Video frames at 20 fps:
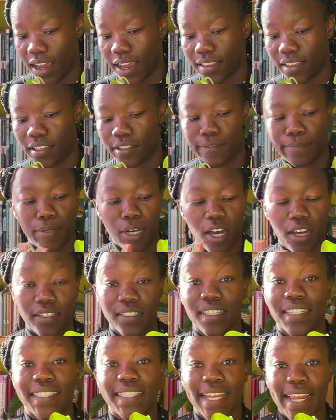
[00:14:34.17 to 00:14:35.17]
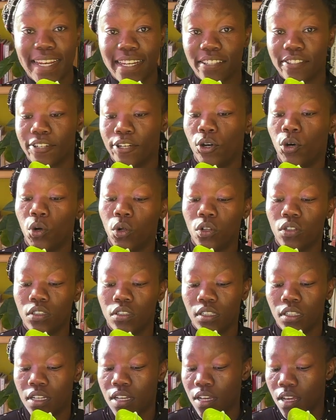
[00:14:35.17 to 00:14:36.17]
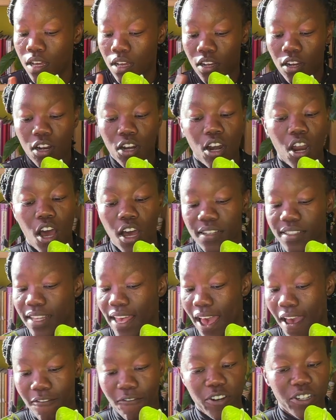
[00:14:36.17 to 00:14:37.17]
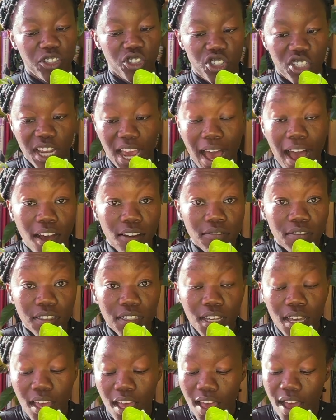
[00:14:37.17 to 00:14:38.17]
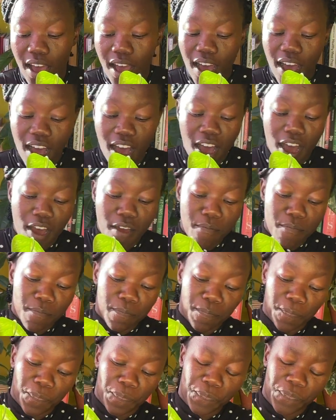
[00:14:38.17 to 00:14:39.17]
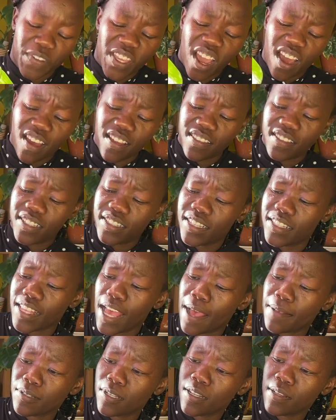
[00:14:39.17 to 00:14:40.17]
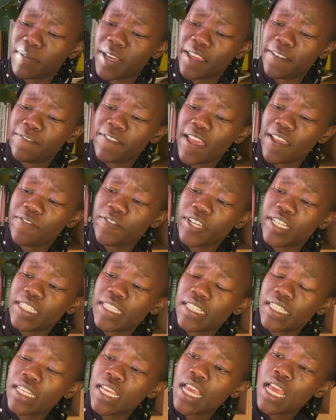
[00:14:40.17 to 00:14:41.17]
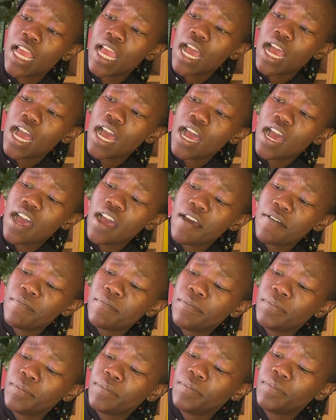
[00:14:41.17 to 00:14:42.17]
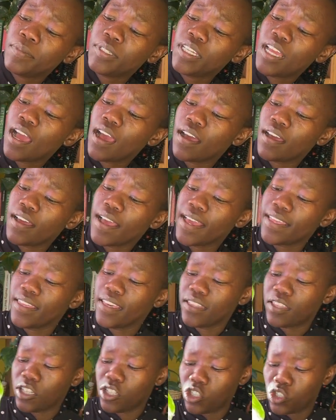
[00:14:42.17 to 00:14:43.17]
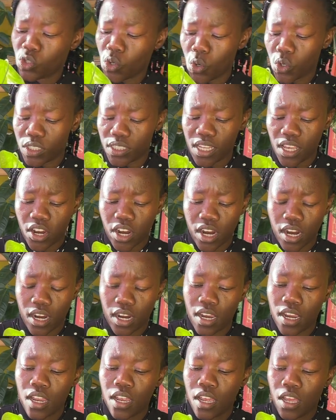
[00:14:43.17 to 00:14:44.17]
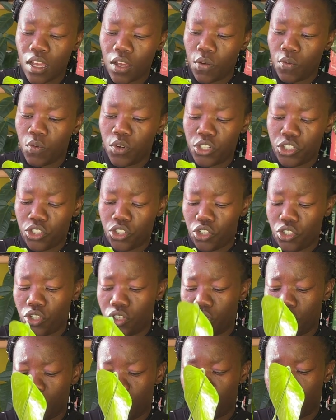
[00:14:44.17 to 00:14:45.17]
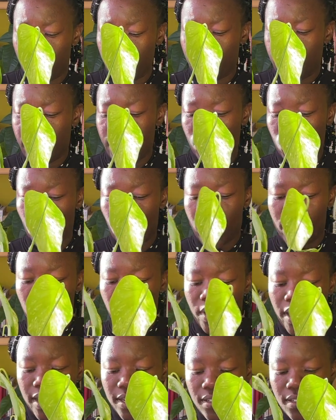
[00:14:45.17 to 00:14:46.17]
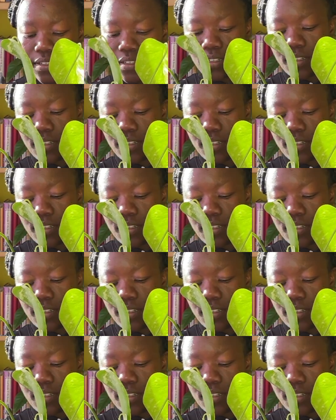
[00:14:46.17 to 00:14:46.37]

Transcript: I think the plant is letting the whole class average down. Yeah, this is absolutely my favorites. Yeah, I think the saucer, which is wet.